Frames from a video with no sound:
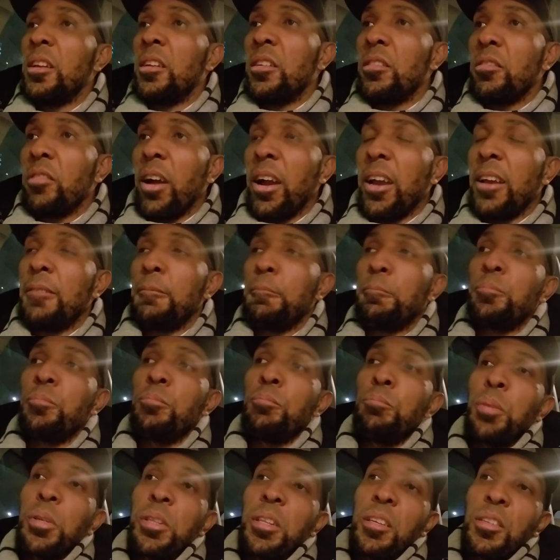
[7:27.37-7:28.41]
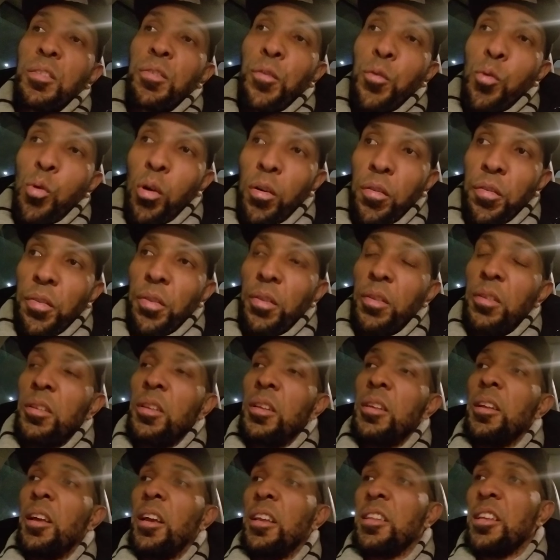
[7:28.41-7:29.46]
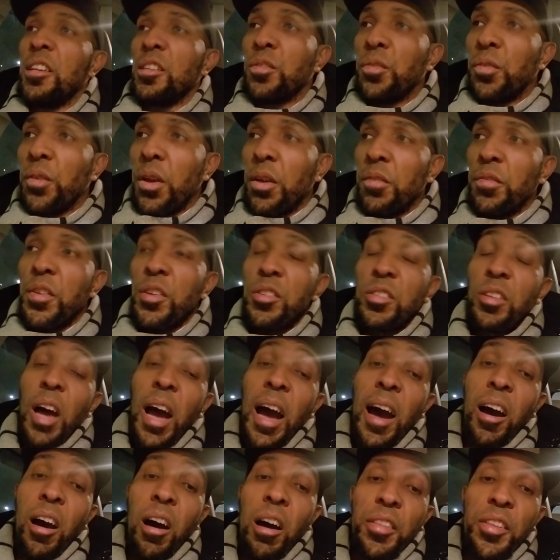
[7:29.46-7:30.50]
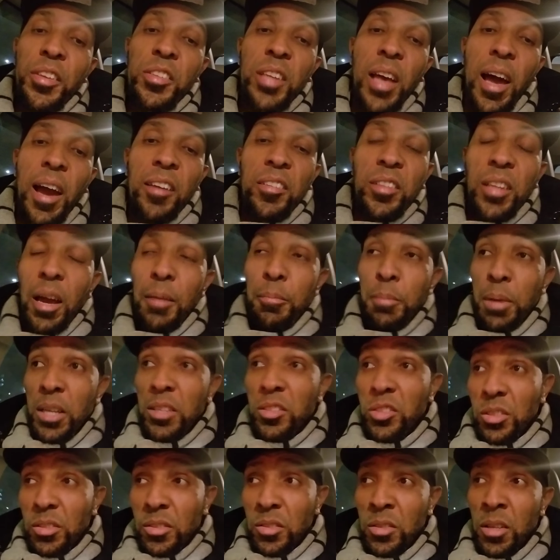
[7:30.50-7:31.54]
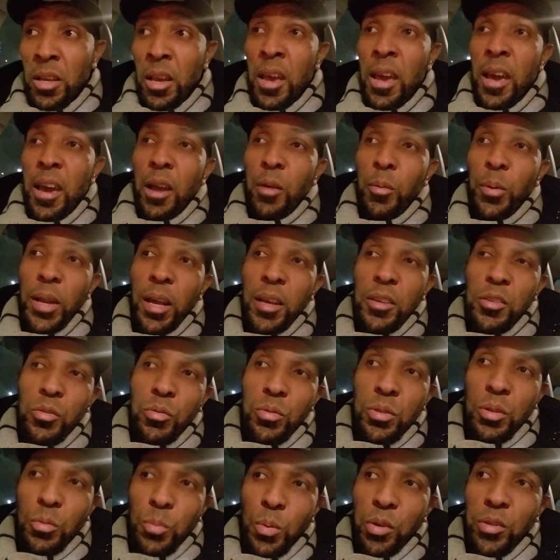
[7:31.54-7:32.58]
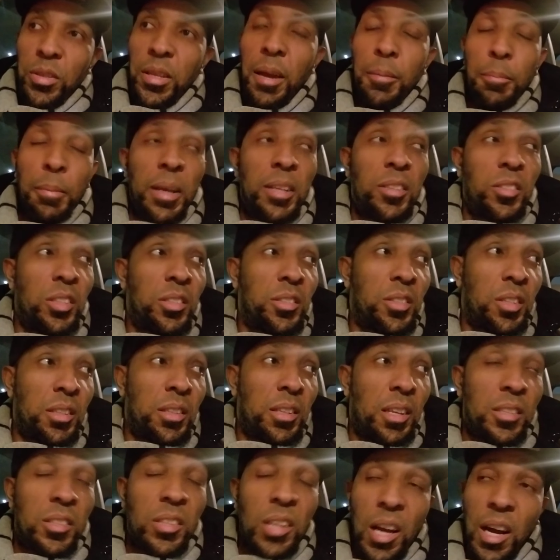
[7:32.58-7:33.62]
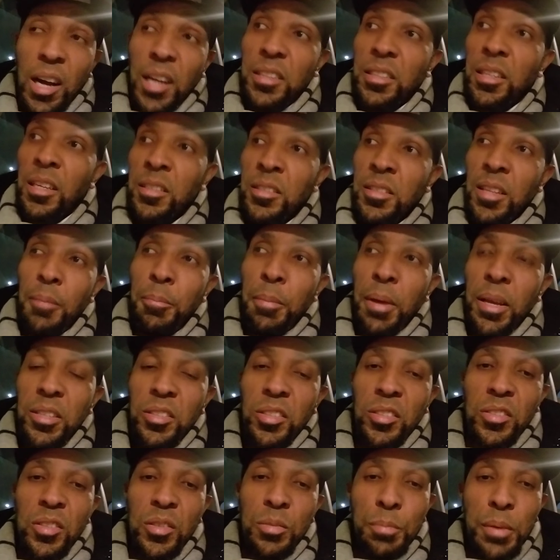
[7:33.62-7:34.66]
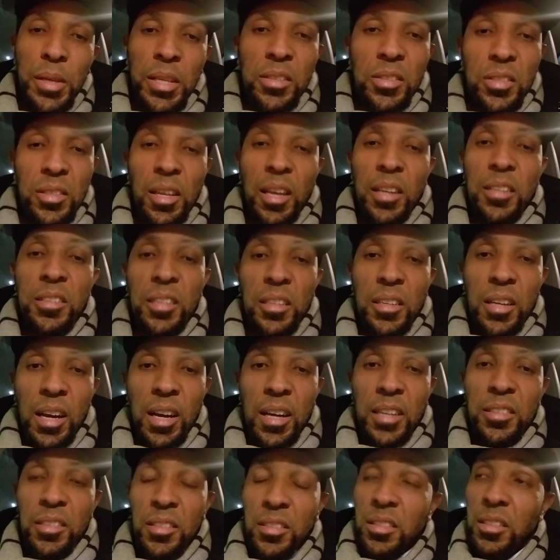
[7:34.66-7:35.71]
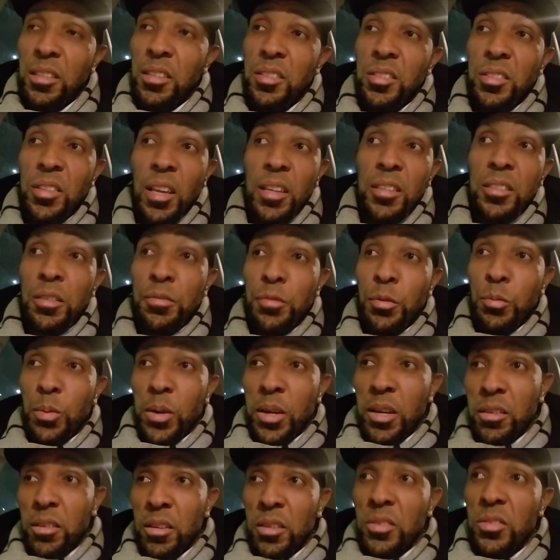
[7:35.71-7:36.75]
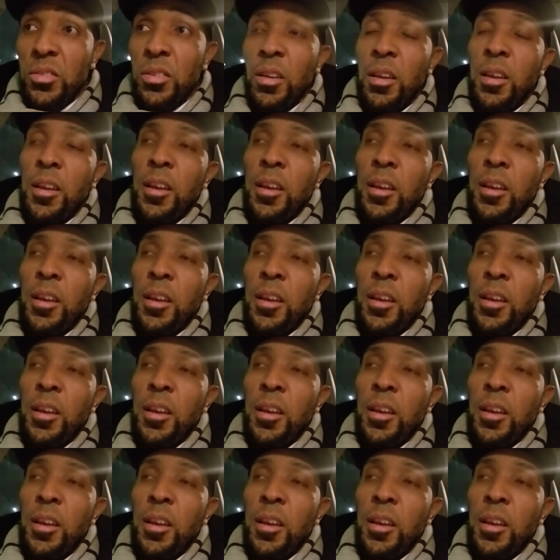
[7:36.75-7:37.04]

right? But there's fourth and there's fifth. There's higher dimensions. And when I use the word dimensions in this context, dimensions just means states of consciousness, states of awareness.